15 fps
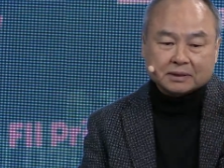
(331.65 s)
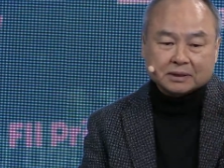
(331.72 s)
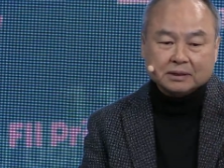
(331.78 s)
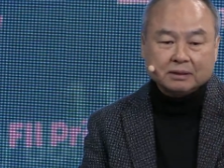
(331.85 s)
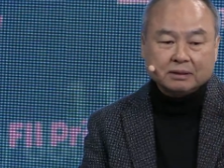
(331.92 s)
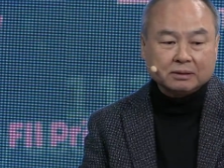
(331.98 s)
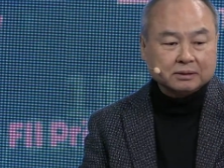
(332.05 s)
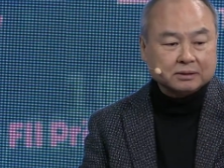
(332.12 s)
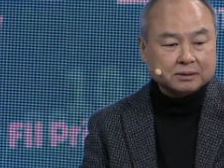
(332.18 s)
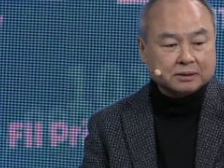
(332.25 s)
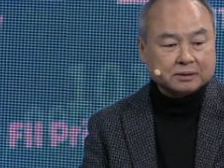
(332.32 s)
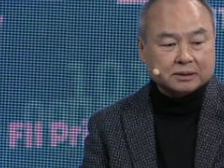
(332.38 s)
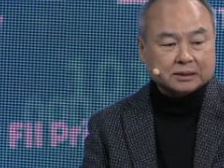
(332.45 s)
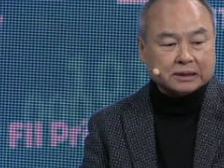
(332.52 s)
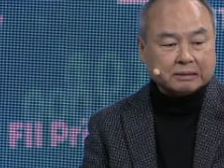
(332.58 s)
you know,
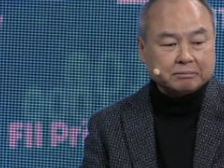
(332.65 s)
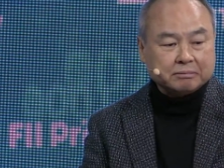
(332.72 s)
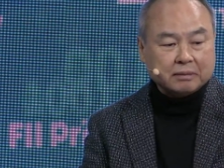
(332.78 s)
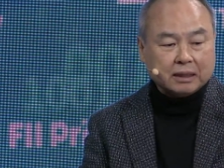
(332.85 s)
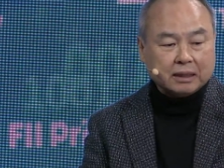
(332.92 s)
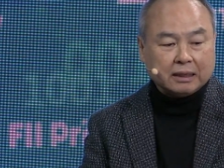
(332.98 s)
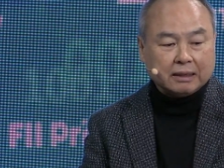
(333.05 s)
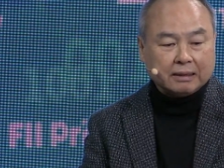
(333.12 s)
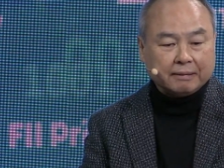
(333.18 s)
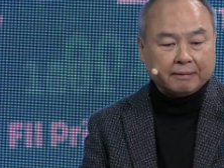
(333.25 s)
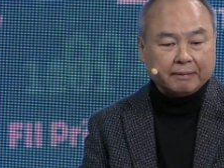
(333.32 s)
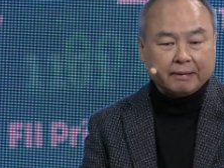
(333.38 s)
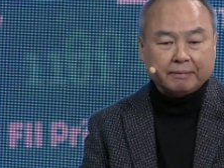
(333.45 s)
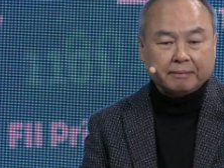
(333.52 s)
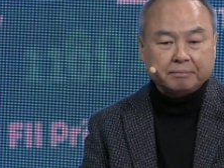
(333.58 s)
some uh,
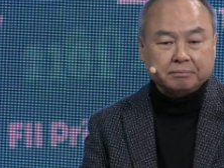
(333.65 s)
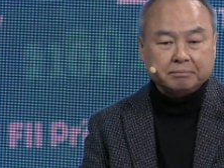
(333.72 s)
uh,